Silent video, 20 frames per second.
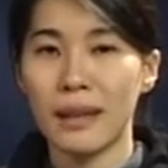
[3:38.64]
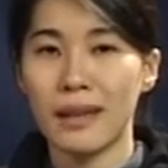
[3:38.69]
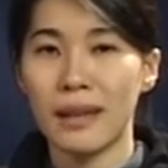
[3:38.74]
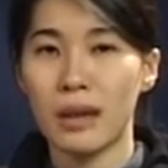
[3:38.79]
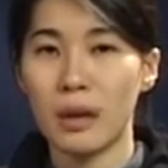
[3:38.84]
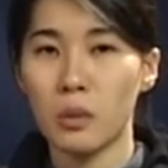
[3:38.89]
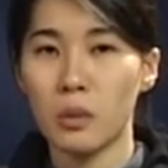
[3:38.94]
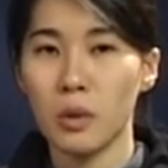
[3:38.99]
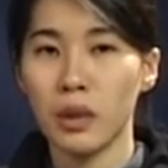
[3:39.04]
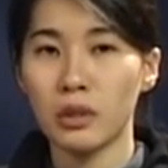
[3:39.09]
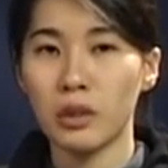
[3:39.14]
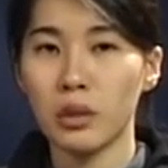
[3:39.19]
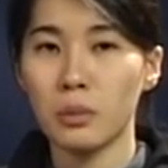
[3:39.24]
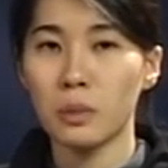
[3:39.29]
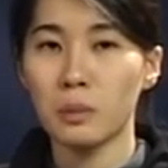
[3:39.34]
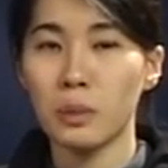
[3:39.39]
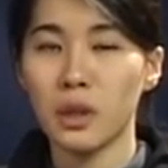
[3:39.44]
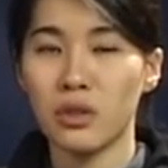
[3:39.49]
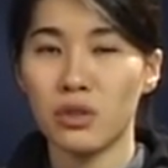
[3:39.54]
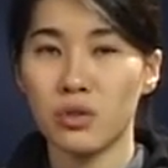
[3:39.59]
Now, what do you
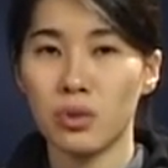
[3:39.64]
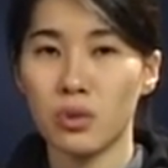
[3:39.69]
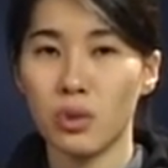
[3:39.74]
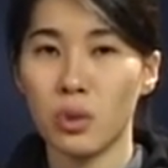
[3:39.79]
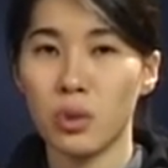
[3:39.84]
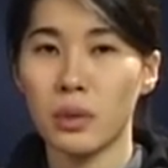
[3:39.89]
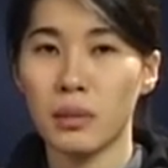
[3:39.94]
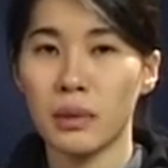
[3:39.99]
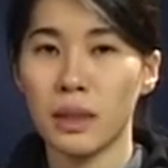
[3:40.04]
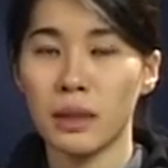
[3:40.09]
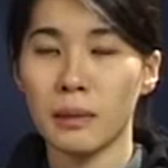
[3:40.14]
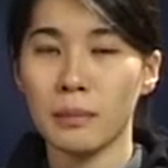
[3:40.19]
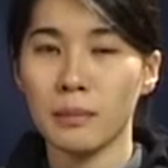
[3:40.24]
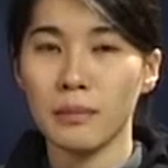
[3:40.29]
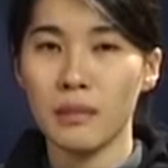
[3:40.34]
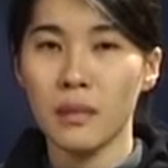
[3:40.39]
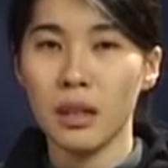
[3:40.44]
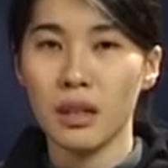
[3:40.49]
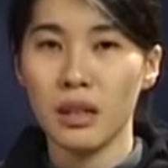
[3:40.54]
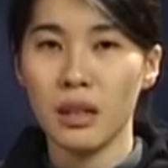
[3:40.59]
mean by storming?
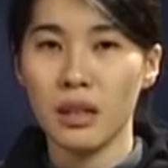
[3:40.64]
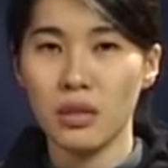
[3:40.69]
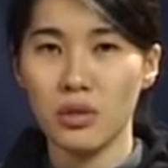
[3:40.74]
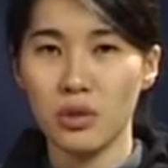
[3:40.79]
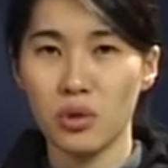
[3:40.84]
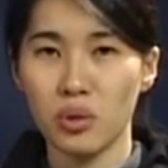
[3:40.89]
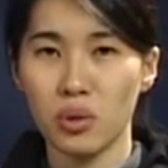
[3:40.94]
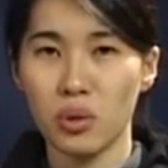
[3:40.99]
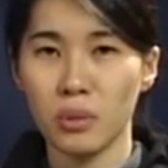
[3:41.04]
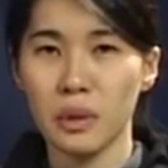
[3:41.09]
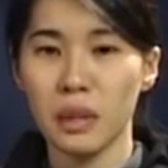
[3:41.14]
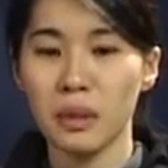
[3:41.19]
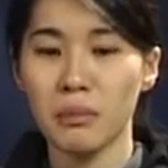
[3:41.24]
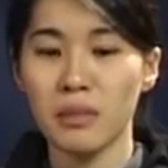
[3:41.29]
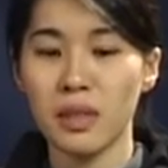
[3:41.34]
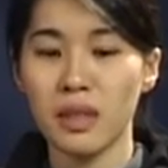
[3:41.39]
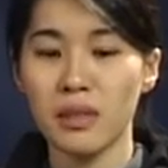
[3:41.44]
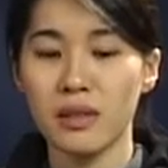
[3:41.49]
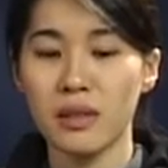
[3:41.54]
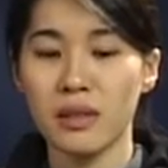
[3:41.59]
Here, storming
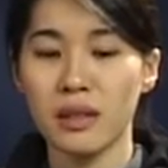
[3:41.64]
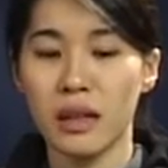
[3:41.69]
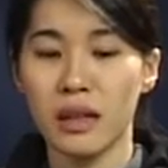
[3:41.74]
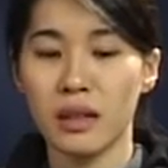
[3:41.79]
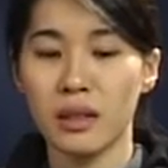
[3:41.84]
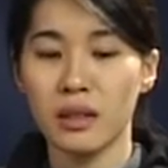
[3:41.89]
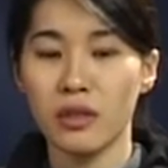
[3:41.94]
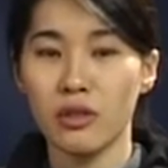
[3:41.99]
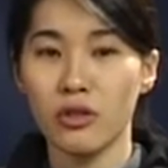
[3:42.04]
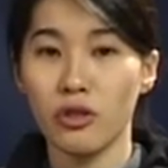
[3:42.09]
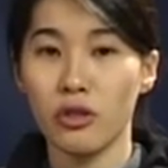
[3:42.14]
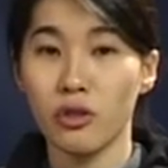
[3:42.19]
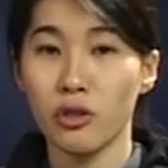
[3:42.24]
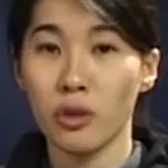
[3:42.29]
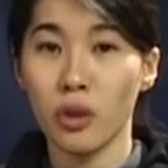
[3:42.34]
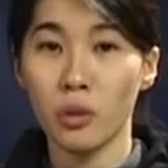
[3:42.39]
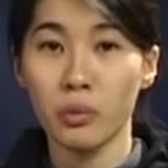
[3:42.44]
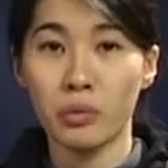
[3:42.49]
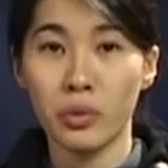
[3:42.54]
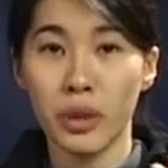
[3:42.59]
means that,
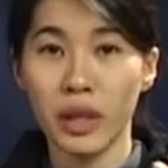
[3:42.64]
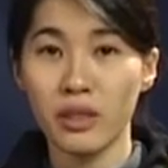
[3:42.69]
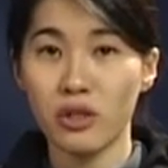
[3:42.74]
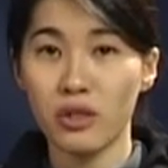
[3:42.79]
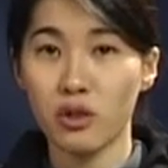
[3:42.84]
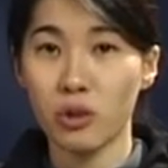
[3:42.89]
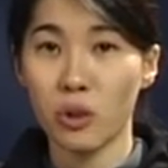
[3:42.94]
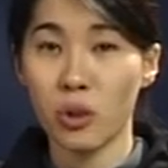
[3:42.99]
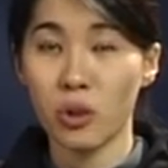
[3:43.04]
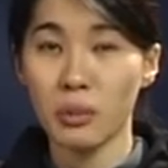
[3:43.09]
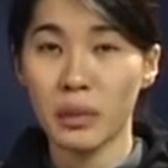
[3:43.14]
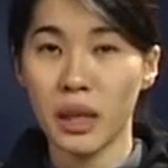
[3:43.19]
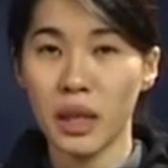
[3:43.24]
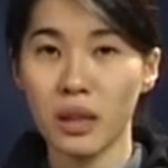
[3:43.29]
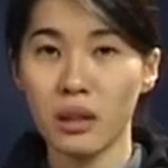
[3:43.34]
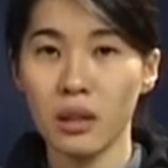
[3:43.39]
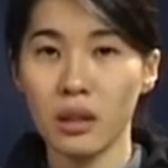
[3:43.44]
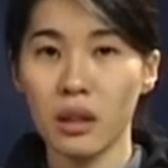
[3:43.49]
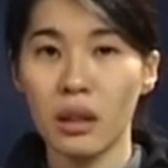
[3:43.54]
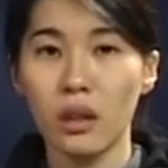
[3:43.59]
not
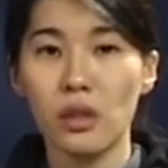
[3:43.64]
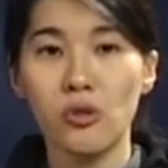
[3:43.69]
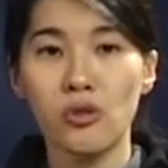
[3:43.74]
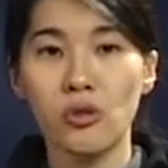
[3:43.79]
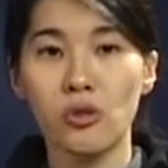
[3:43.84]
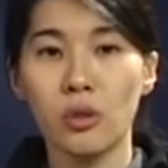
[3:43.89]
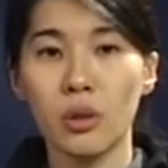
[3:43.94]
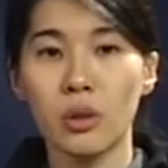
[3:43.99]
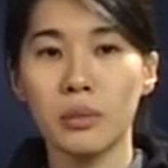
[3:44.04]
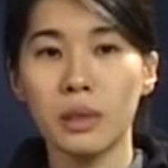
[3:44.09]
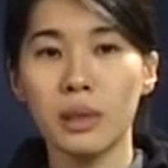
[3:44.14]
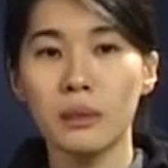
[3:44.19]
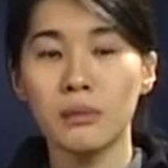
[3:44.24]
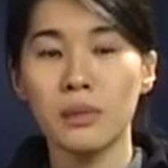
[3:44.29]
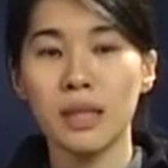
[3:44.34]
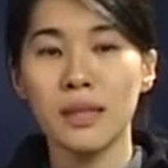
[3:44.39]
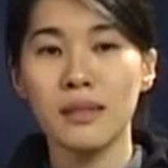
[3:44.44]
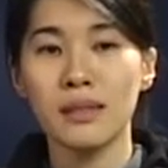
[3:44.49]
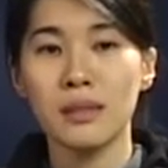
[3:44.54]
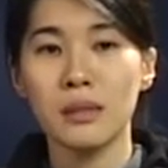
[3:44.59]
brainstorming. Storming
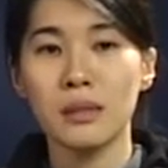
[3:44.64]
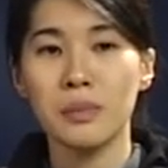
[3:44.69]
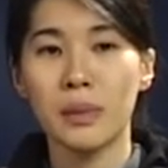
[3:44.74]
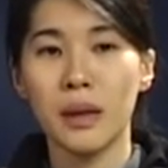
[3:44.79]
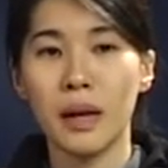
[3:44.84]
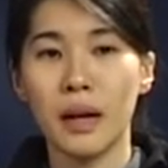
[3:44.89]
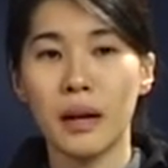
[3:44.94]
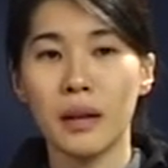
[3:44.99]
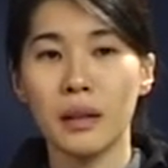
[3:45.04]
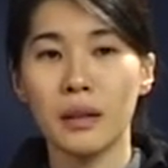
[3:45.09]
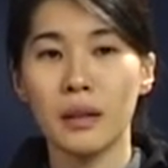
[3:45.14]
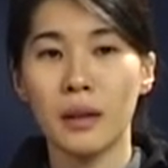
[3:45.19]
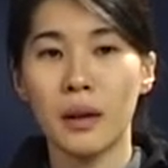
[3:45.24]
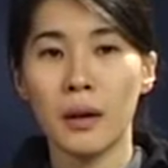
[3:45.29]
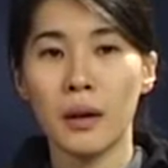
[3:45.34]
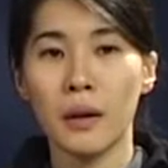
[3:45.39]
means by